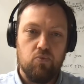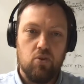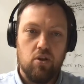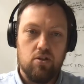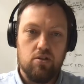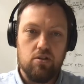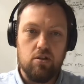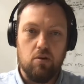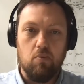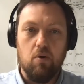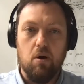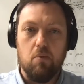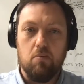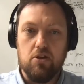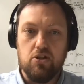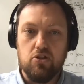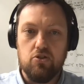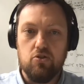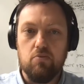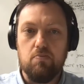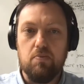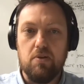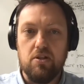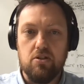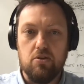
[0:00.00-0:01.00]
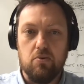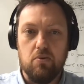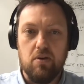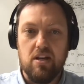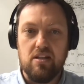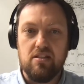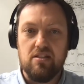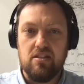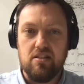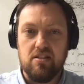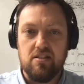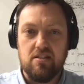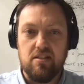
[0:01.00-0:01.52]
So what we should be doing
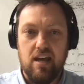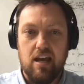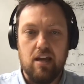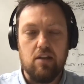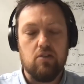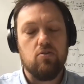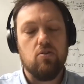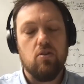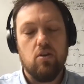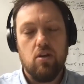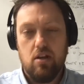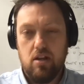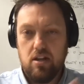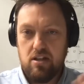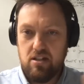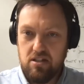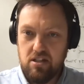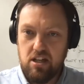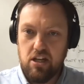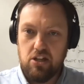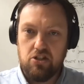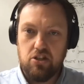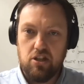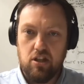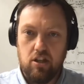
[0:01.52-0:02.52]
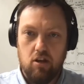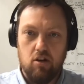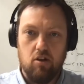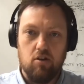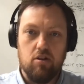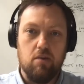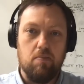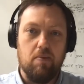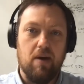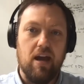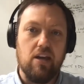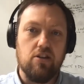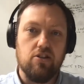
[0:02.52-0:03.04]
is instead ditching the
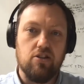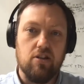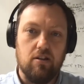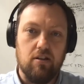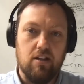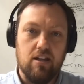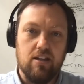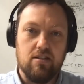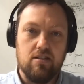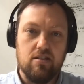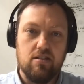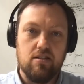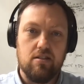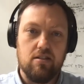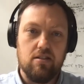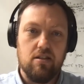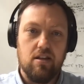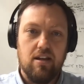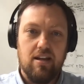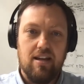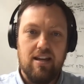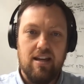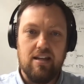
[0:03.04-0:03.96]
occupation lists,